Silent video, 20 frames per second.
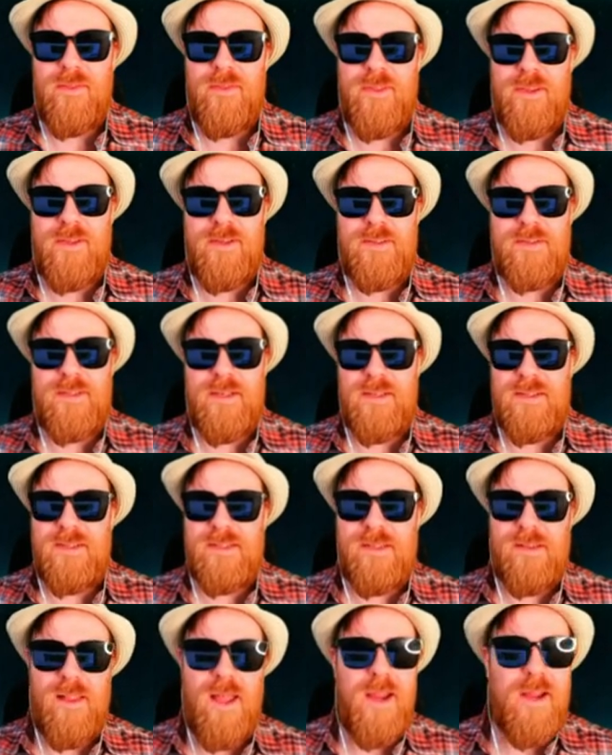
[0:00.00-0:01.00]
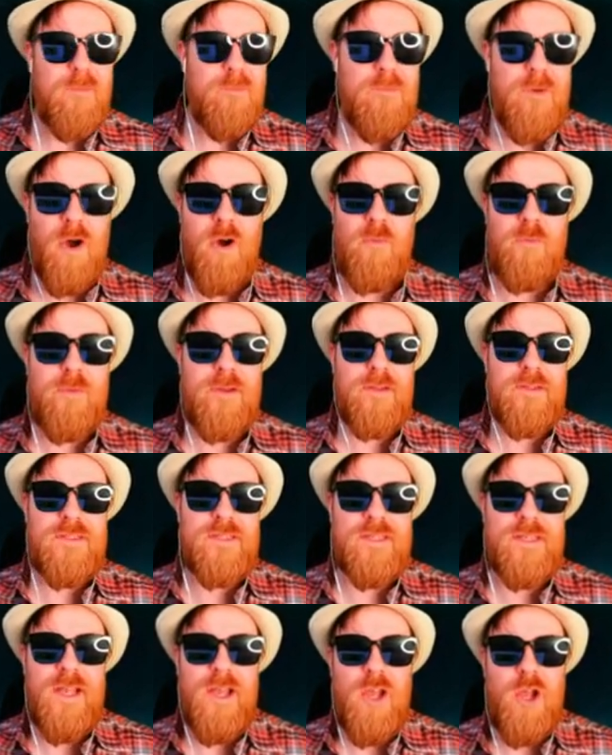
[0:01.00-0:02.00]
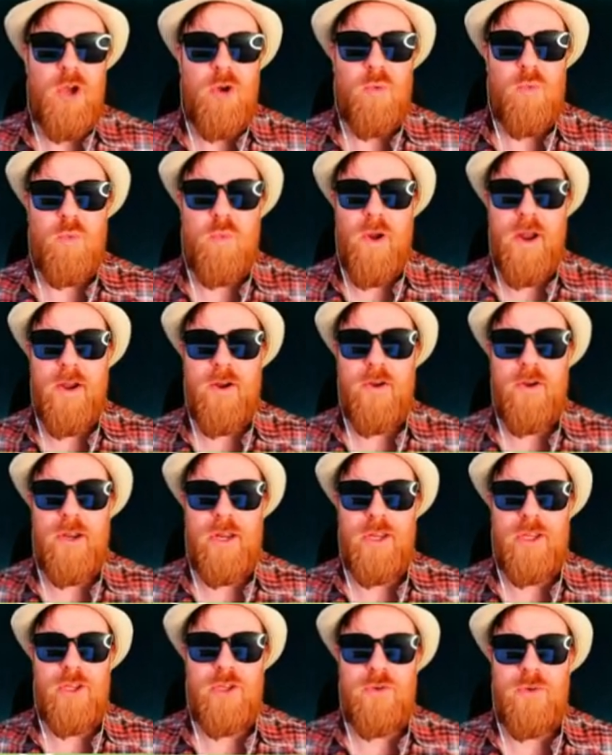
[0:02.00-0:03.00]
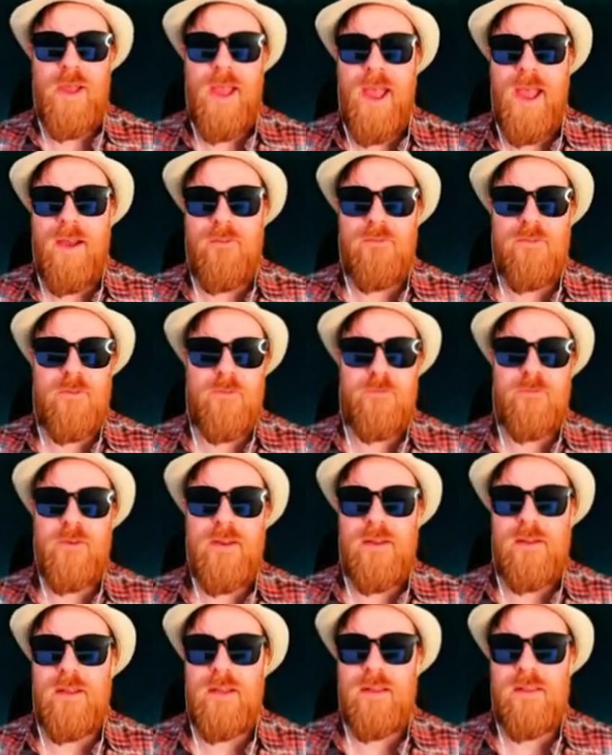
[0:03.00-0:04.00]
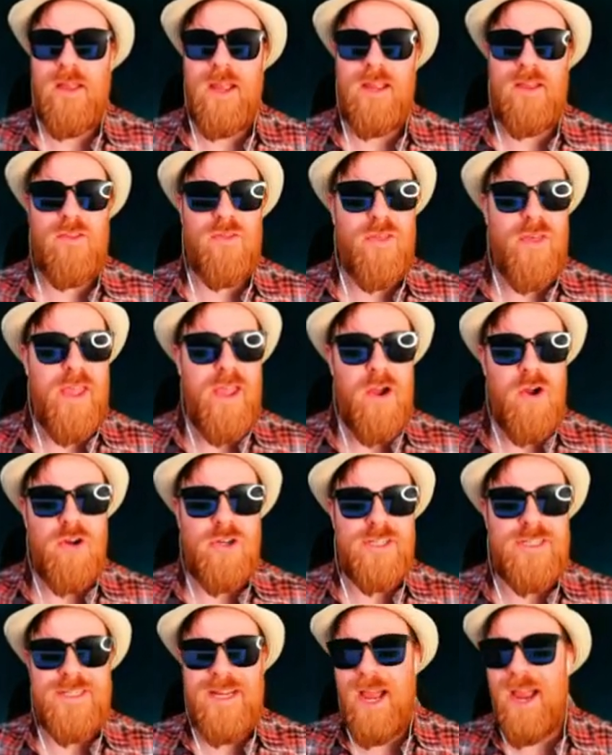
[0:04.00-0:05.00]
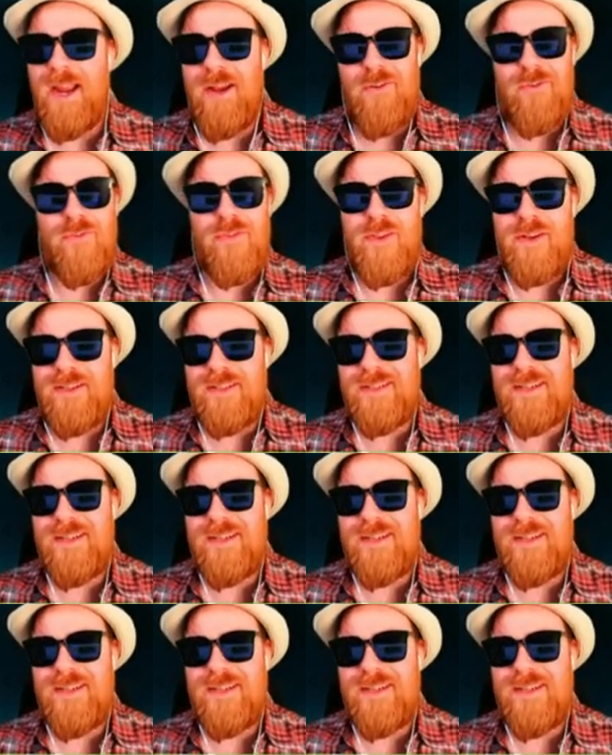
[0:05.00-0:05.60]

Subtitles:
these slight moments where you have the feeling like they are tighter than